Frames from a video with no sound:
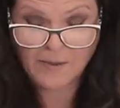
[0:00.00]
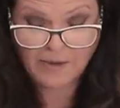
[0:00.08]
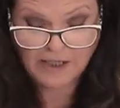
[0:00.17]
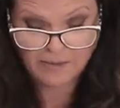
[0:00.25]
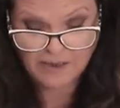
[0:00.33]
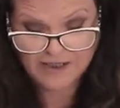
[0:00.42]
kind of
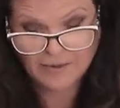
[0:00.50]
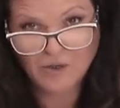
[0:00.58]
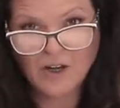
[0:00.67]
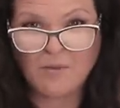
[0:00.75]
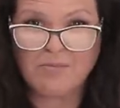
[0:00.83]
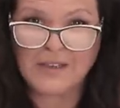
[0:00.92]
picky because I'm
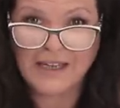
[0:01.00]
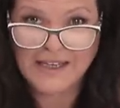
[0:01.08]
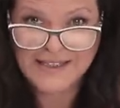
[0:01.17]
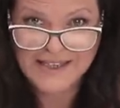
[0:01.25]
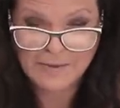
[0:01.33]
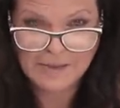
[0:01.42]
trying to
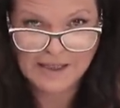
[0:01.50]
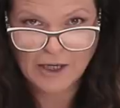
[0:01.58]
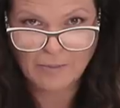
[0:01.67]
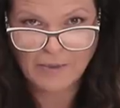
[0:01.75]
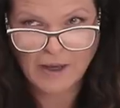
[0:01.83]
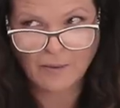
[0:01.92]
place them a
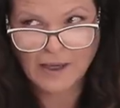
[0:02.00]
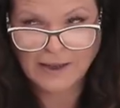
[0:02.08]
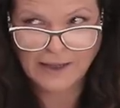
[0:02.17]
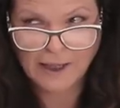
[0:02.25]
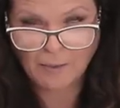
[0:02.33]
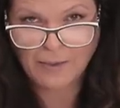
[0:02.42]
little bit. I want a
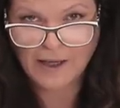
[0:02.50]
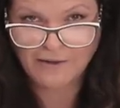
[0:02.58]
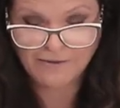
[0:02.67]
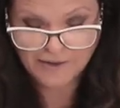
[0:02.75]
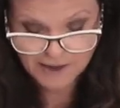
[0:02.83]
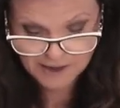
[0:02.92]
little bit
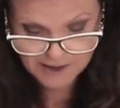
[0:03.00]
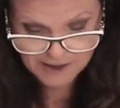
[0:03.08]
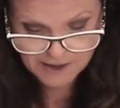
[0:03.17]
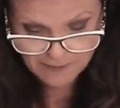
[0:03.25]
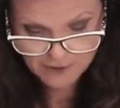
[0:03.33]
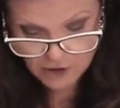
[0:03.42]
of,
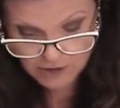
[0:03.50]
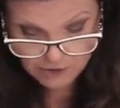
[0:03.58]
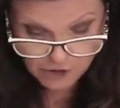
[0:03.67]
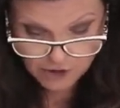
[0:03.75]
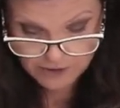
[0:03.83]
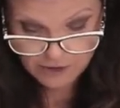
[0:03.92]
and you
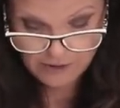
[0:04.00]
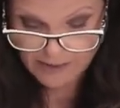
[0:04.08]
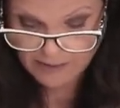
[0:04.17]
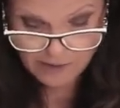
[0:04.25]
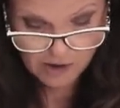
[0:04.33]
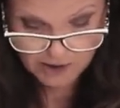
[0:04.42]
can just
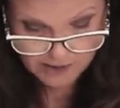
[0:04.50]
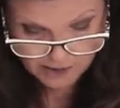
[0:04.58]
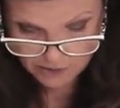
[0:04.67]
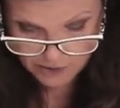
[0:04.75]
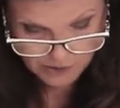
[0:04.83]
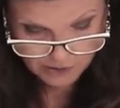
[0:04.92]
cram them all in
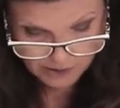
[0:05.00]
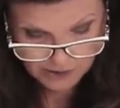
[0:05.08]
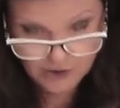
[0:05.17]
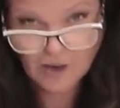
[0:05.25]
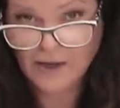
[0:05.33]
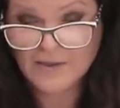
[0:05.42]
there. You certainly
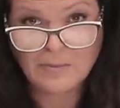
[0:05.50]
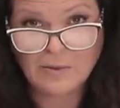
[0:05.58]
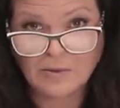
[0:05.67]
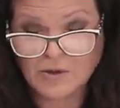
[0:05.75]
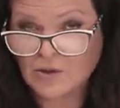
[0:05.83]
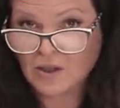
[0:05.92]
can do it. I've seen
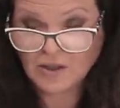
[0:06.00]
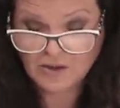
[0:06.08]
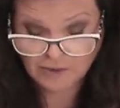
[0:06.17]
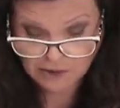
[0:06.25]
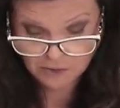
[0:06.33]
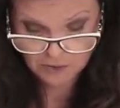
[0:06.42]
people do that. It looks really